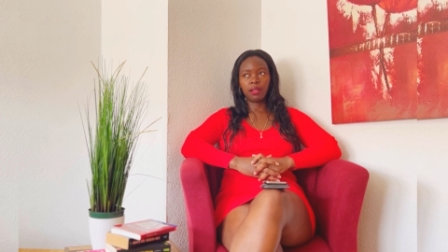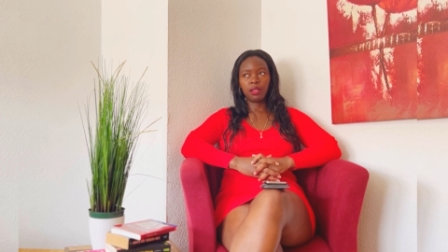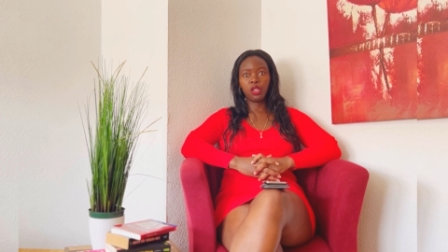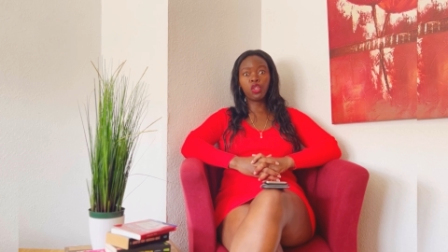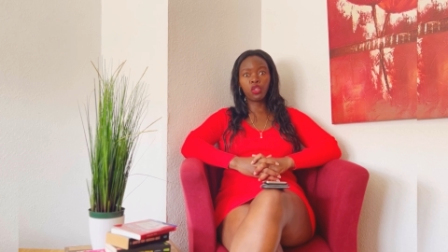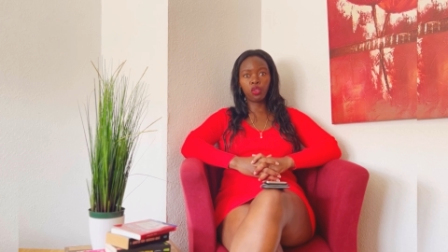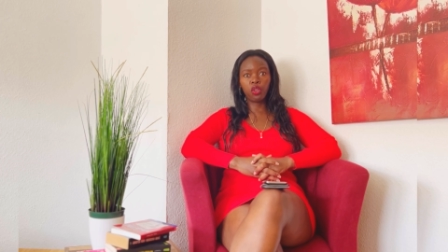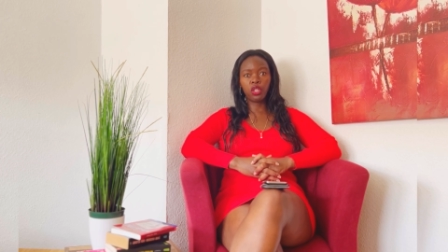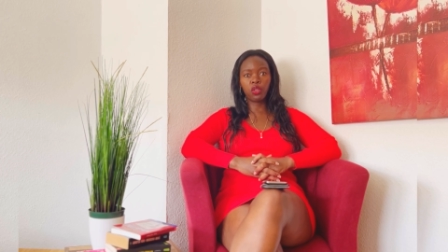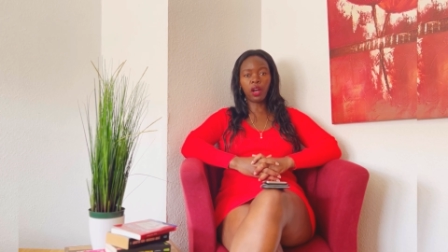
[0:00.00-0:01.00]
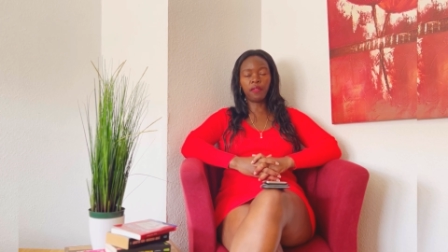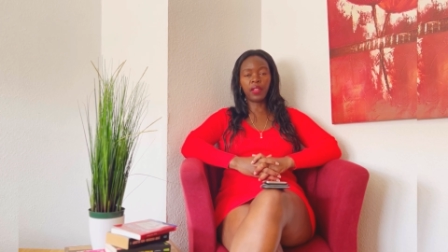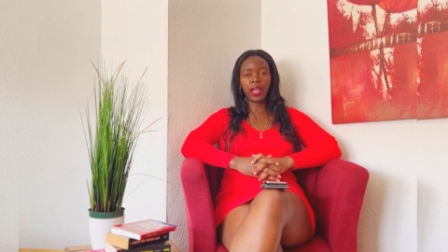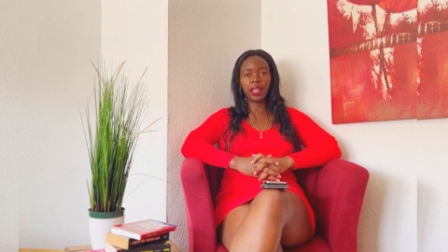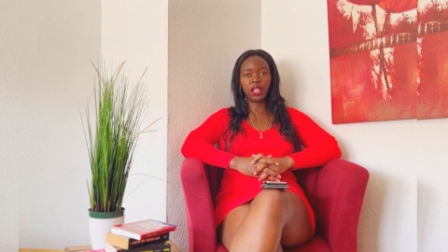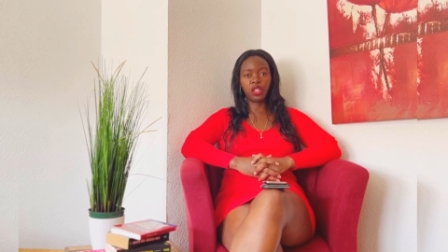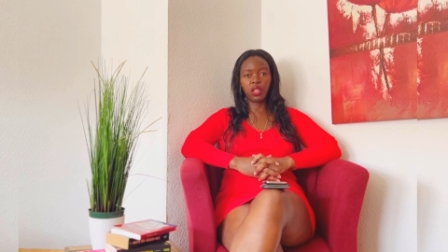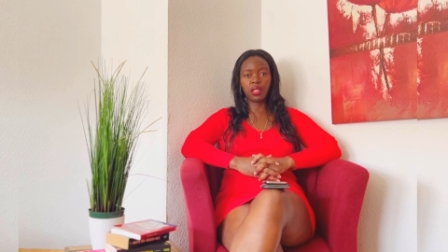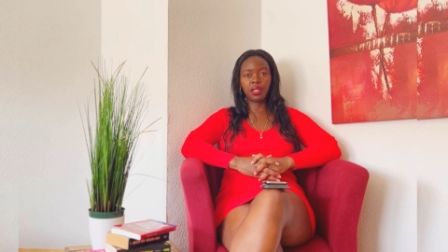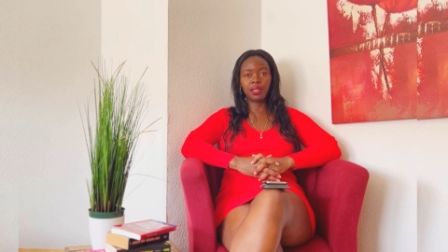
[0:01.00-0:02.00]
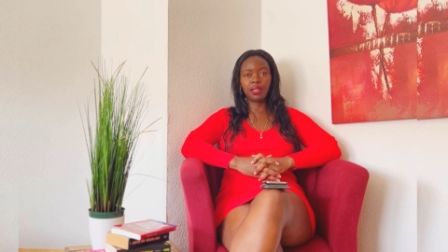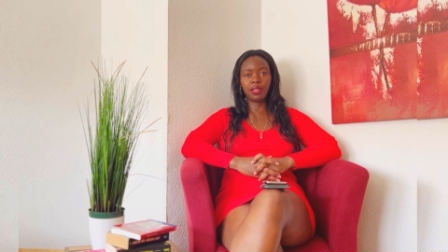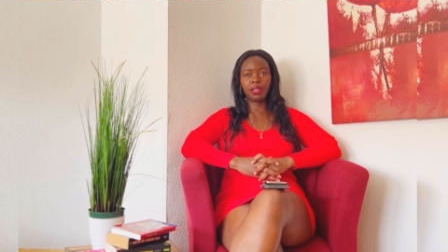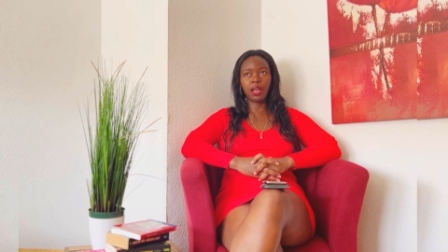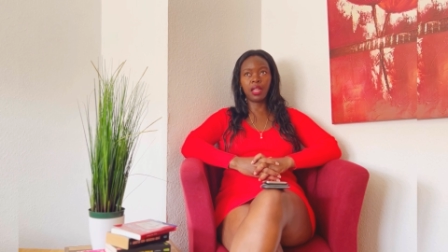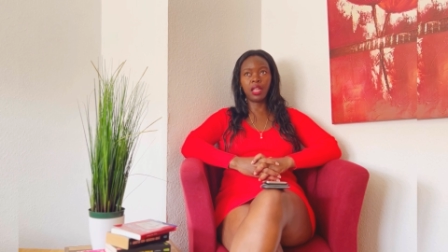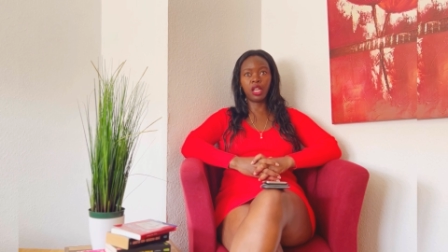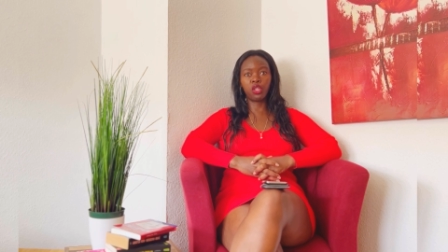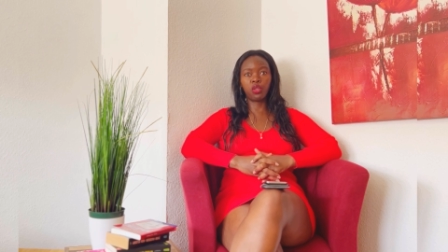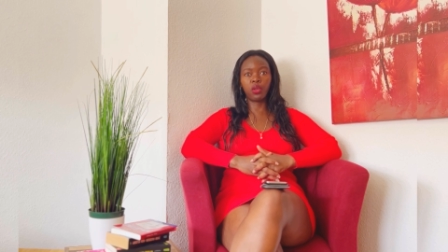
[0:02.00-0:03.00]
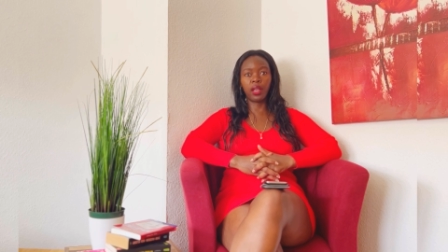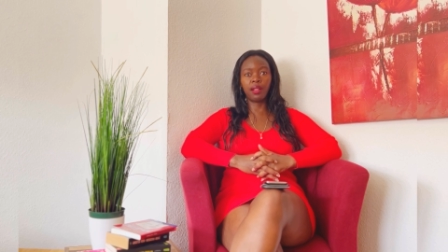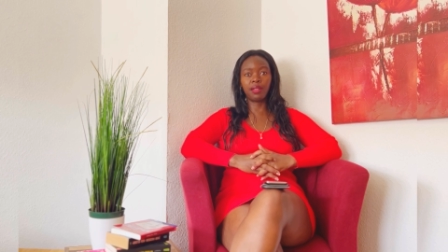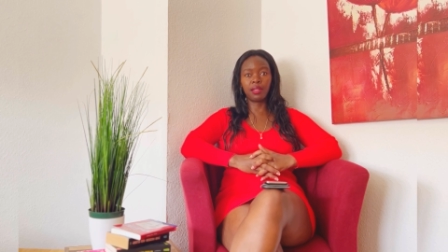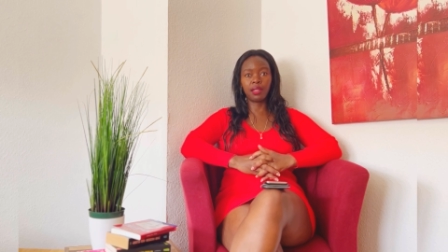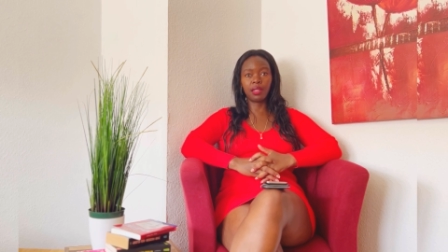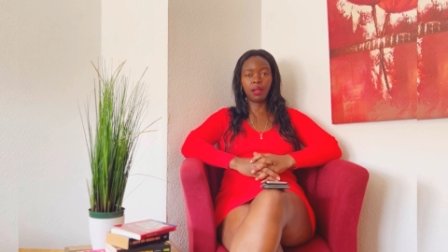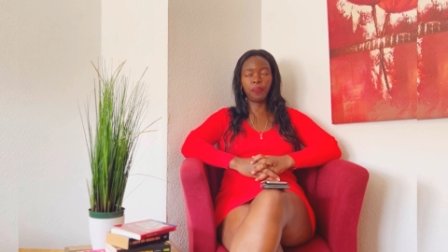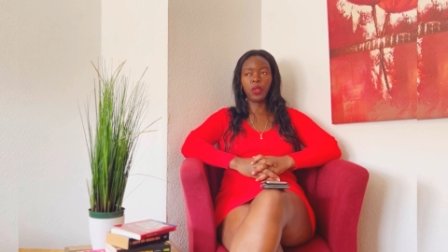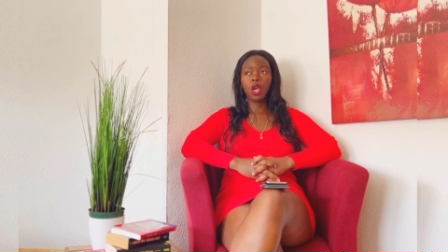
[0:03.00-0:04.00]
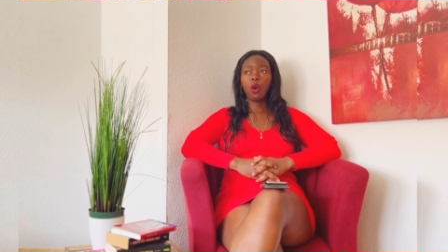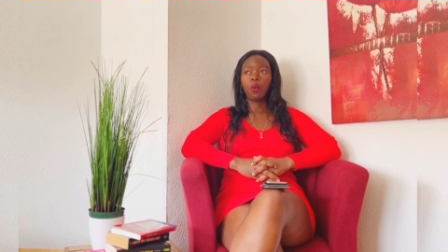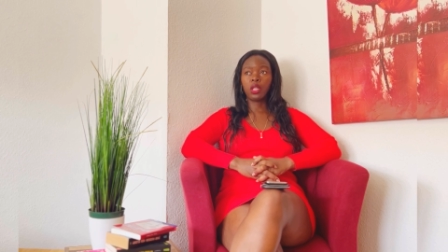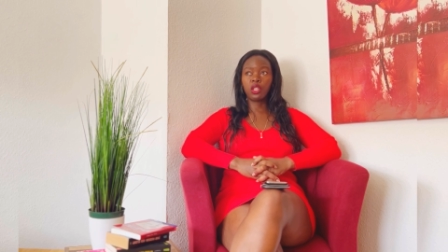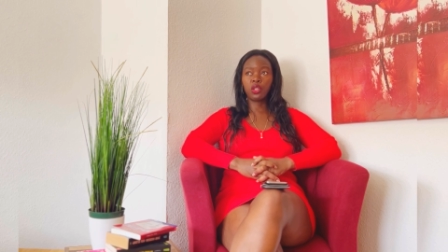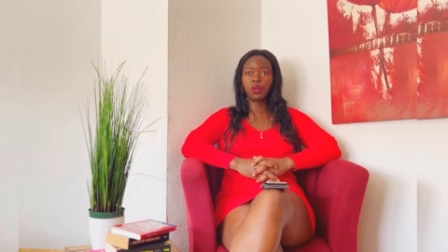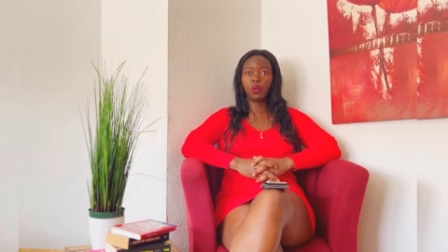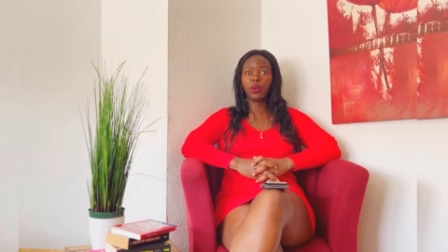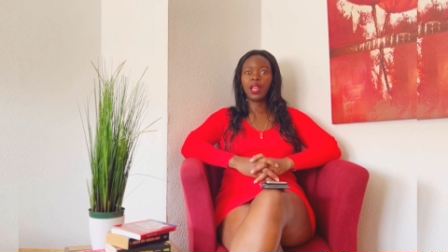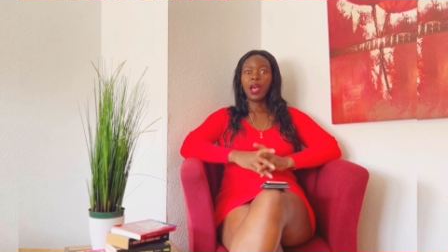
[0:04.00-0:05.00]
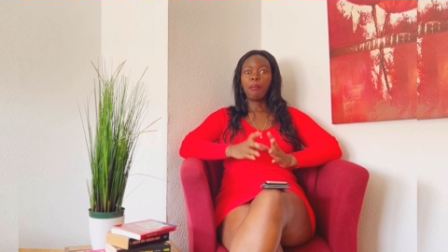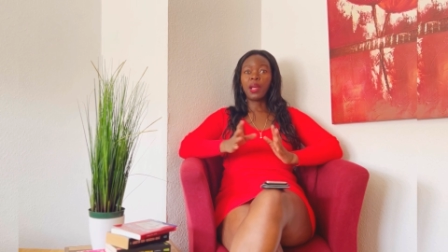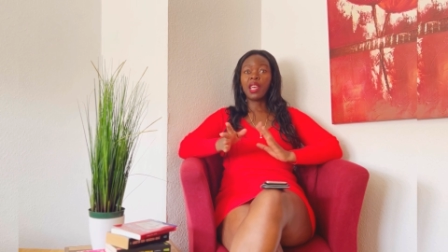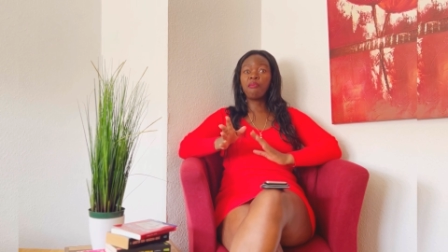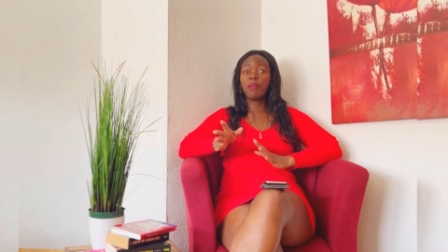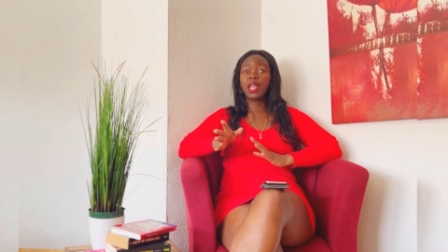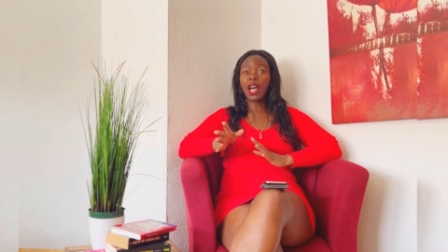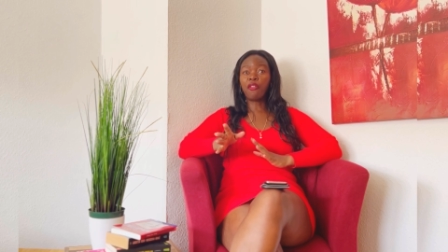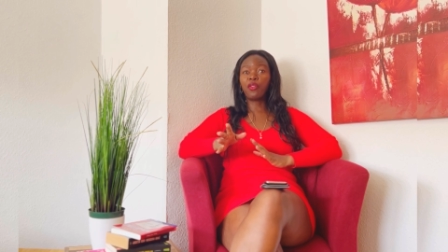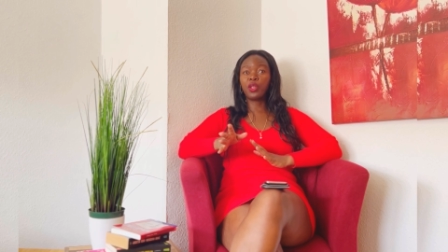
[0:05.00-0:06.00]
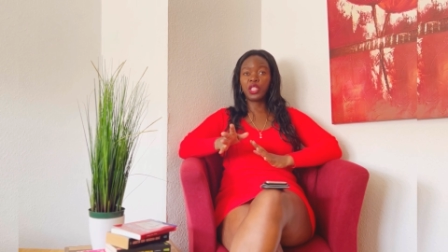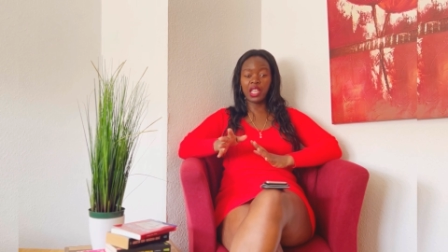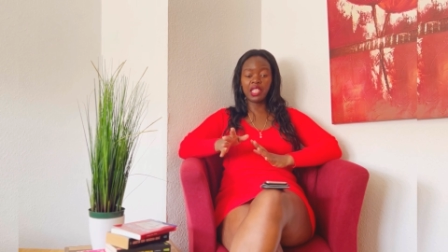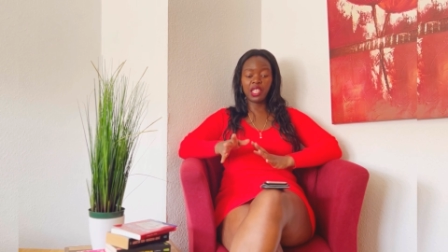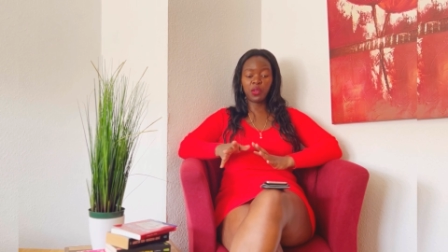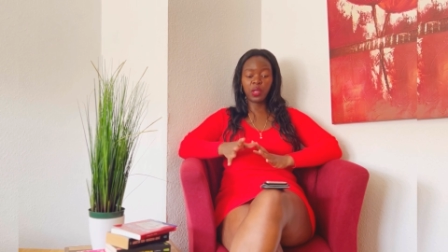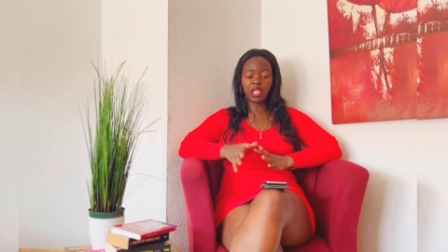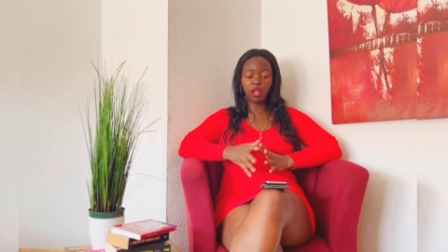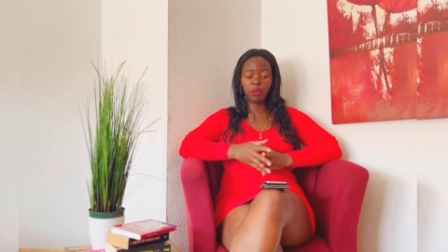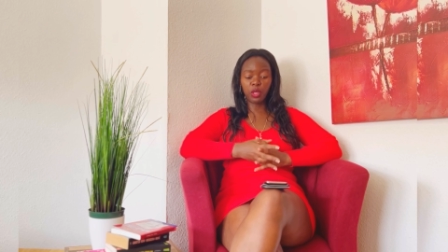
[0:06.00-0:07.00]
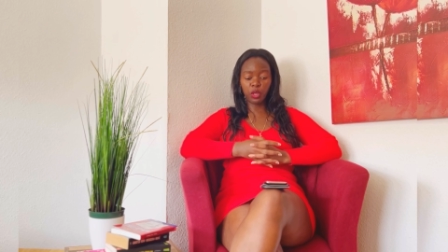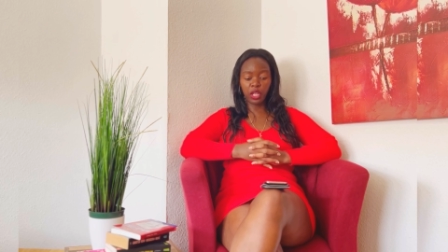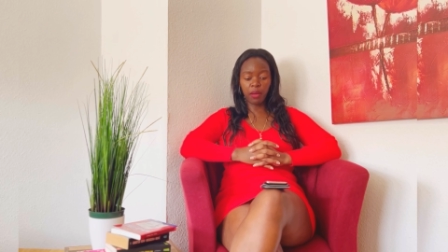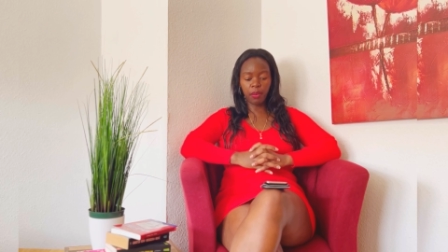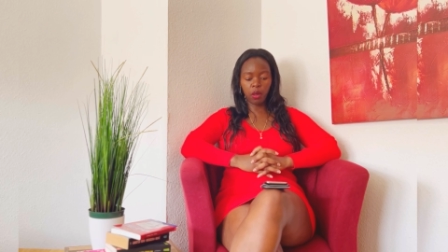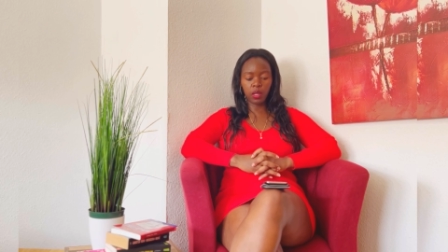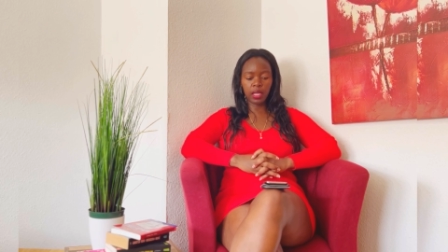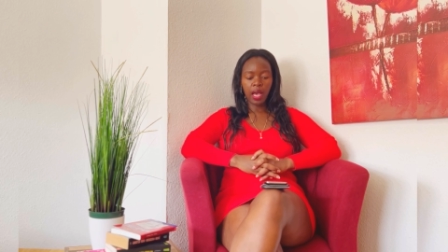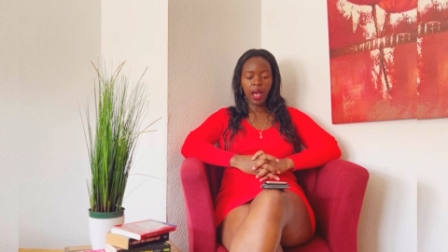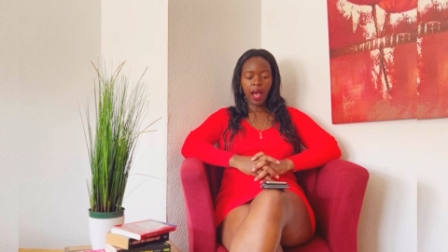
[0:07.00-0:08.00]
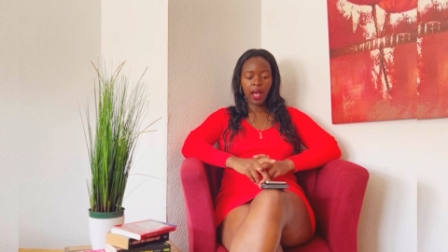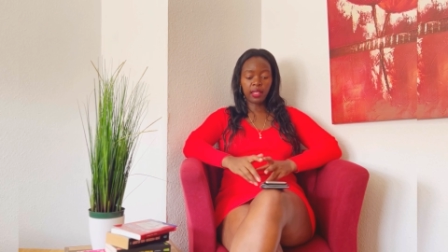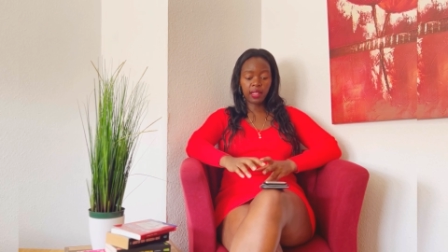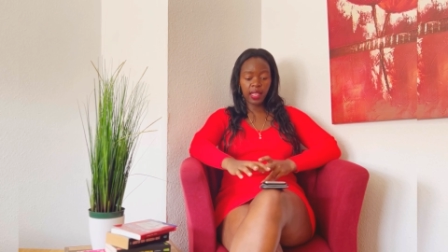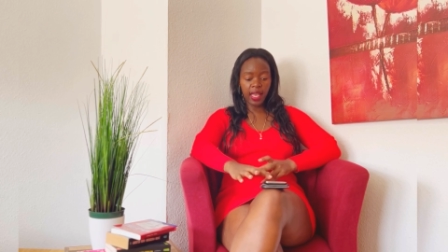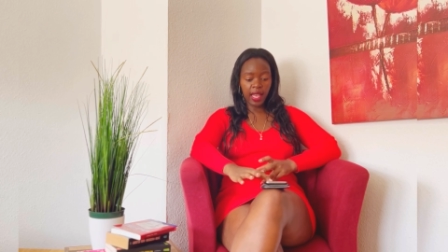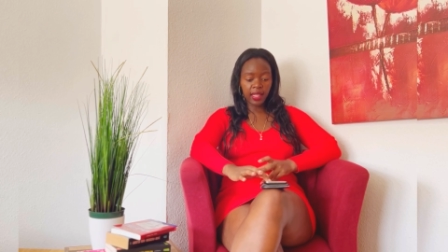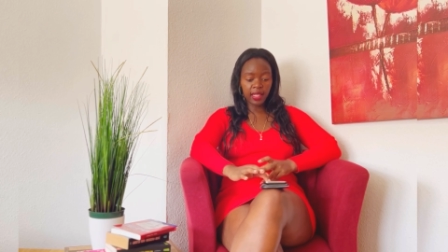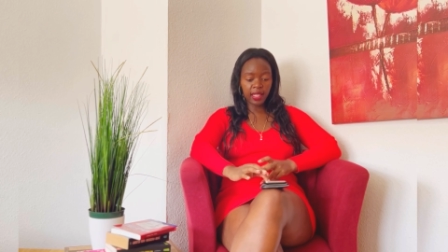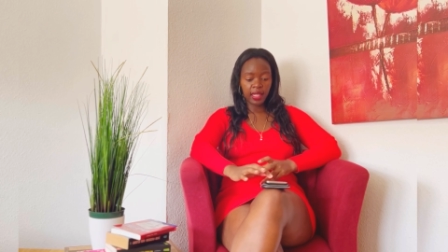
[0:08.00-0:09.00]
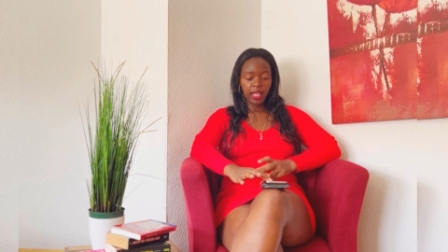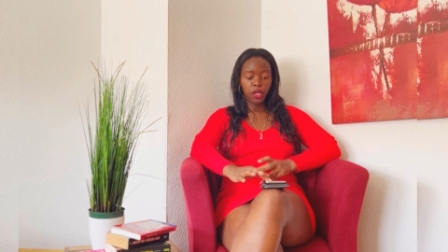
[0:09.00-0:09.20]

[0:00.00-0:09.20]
insured, you have the NHS, it's the national health system, which is good. But they've made a few changes, which I'll be talking about at the end.